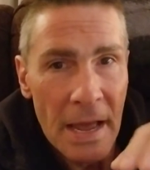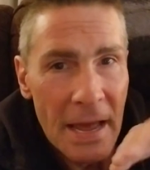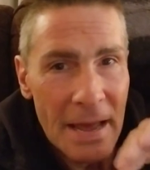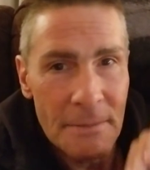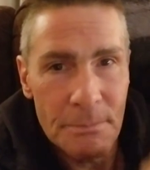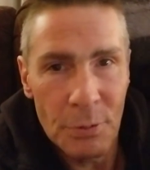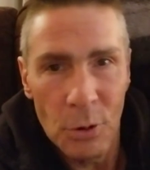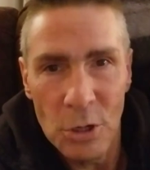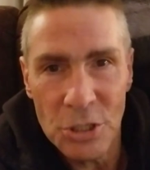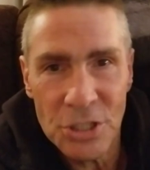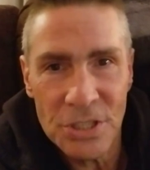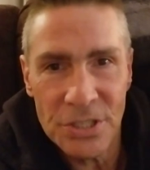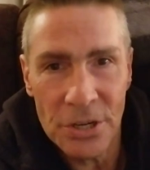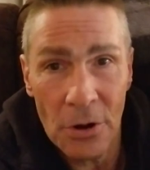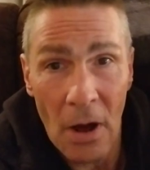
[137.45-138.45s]
it
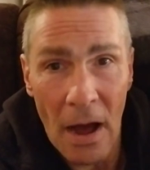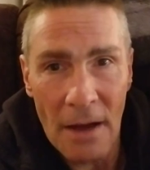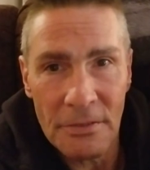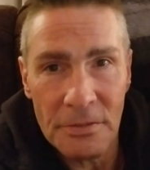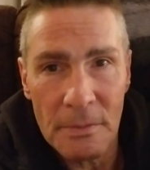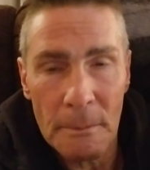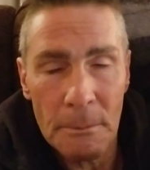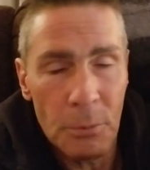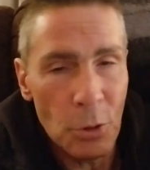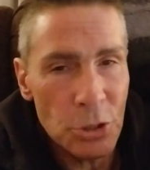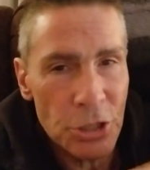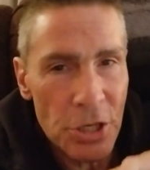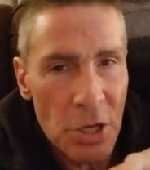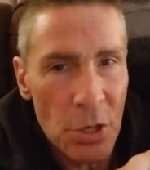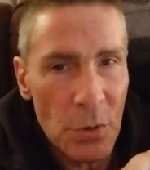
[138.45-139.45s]
pushes it off,
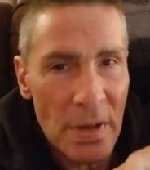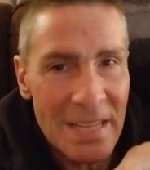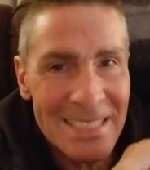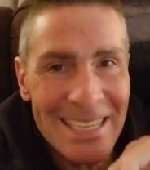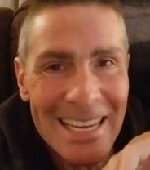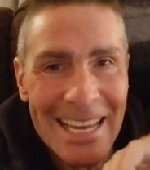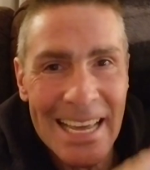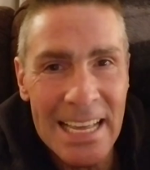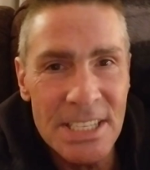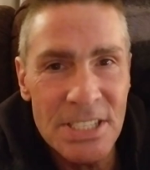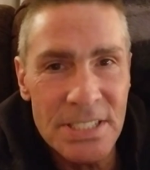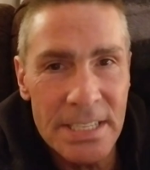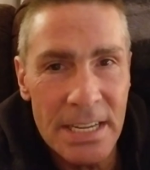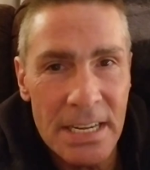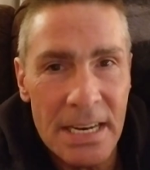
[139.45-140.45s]
pushing you into
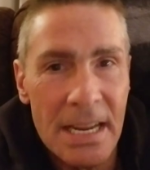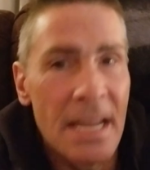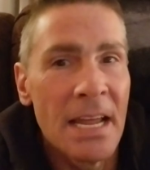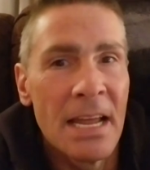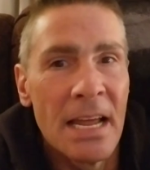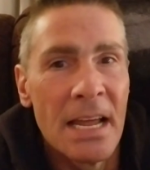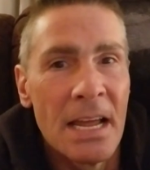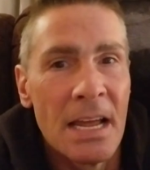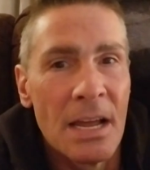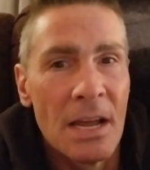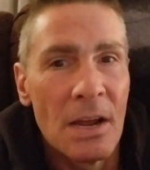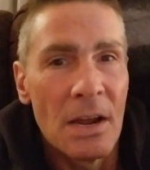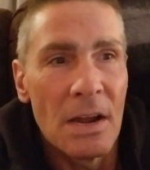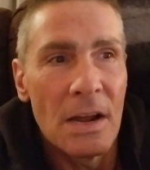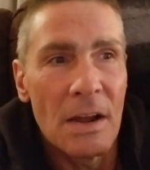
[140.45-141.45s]
instant
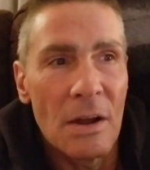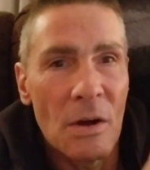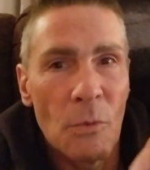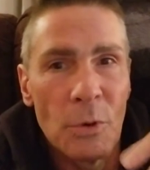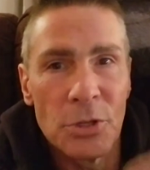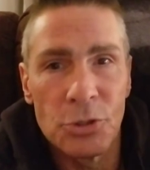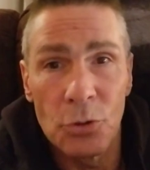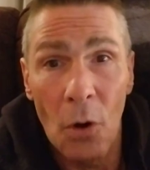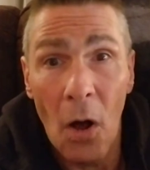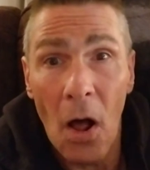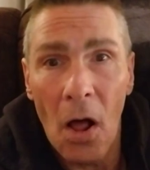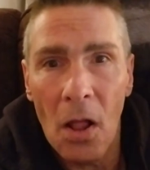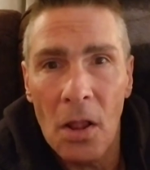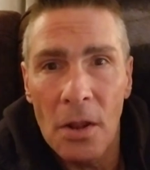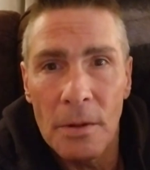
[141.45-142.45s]

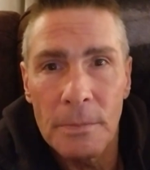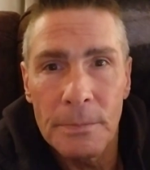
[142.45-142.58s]
withdrawal